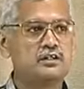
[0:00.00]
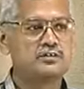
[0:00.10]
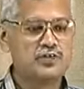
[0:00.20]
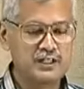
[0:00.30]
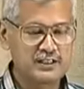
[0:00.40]

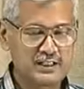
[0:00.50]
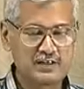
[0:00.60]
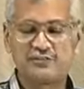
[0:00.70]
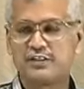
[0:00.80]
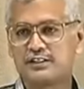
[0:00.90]
3D
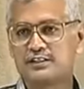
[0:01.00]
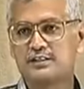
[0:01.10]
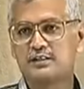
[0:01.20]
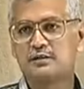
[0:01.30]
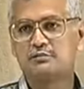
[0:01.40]
surface,
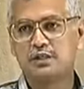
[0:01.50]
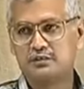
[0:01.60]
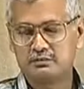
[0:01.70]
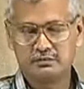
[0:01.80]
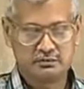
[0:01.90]
but
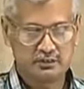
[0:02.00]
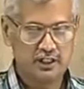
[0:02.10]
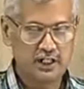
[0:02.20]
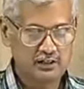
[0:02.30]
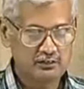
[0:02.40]

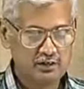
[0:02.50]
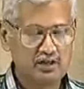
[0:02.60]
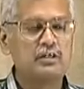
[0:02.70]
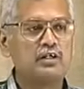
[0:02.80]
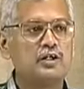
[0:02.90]
again,
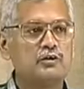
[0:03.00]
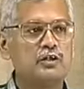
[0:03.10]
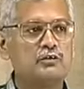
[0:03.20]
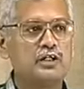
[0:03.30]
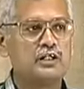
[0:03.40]

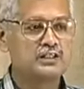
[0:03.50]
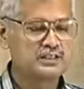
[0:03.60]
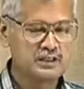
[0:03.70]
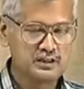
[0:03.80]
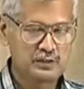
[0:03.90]
when we are
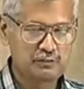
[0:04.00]
extending the